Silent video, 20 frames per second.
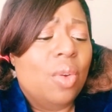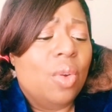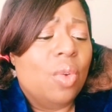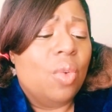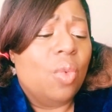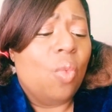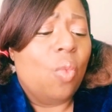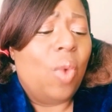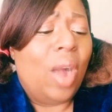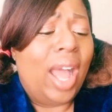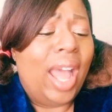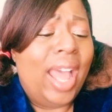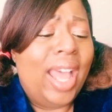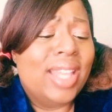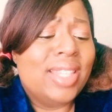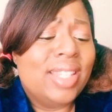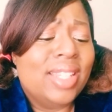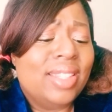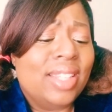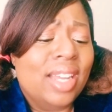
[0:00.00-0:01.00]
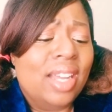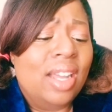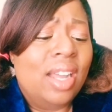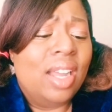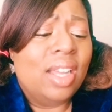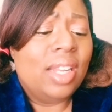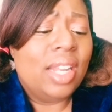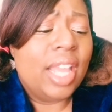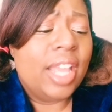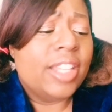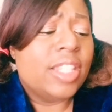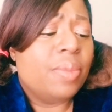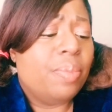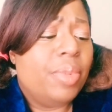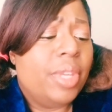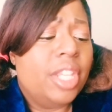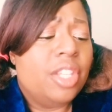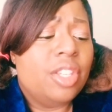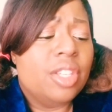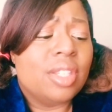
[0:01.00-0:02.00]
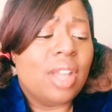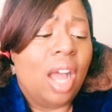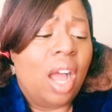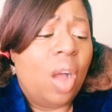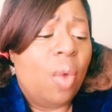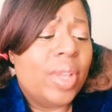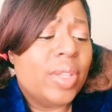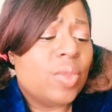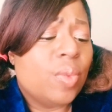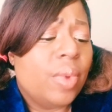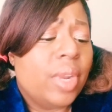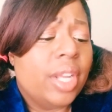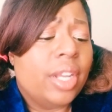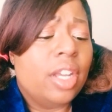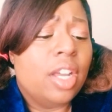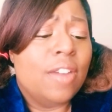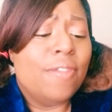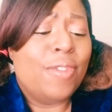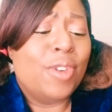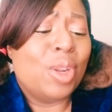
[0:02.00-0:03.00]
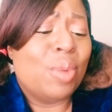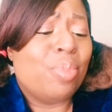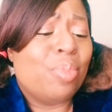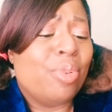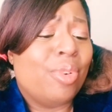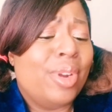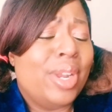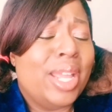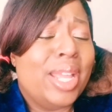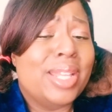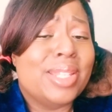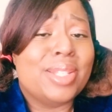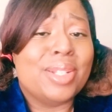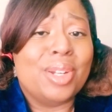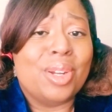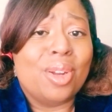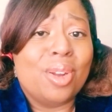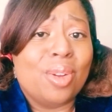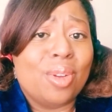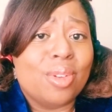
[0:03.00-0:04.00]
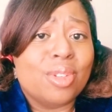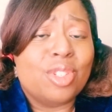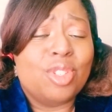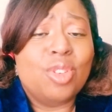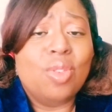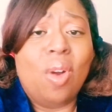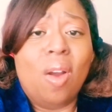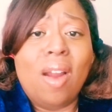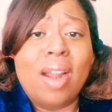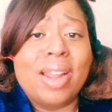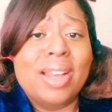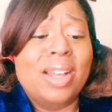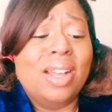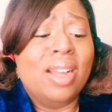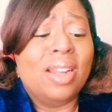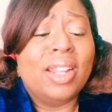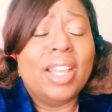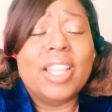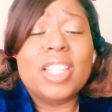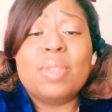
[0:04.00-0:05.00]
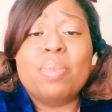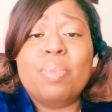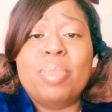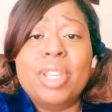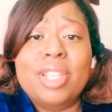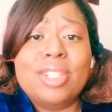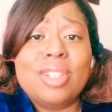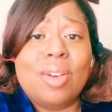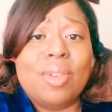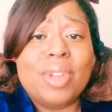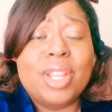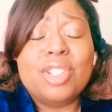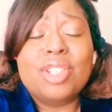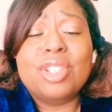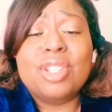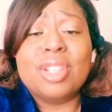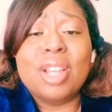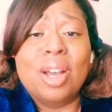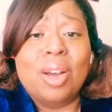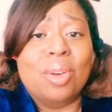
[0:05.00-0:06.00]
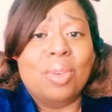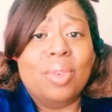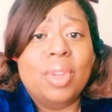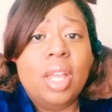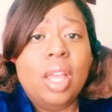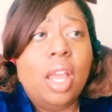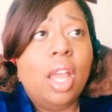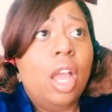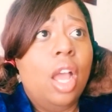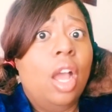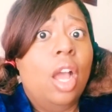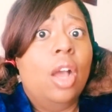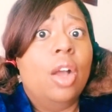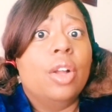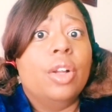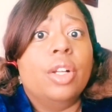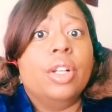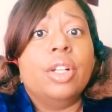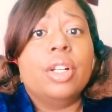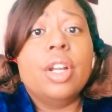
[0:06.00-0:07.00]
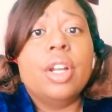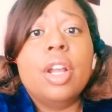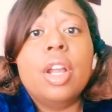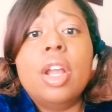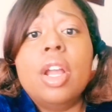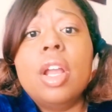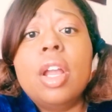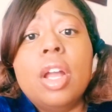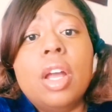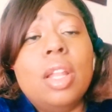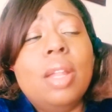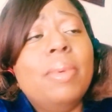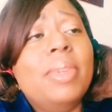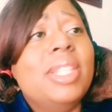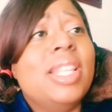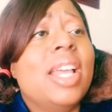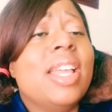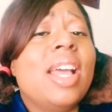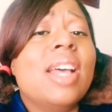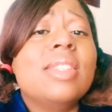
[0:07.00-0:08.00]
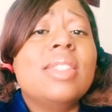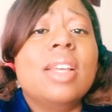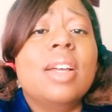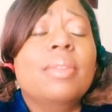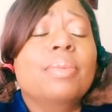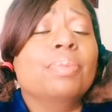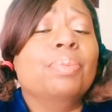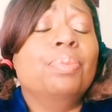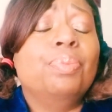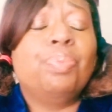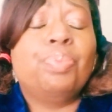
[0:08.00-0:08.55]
why is it the ugliest bitches always want to come for the prettiest girls? You are the ugliest bitch on this show. Girl, let me tell y'all something.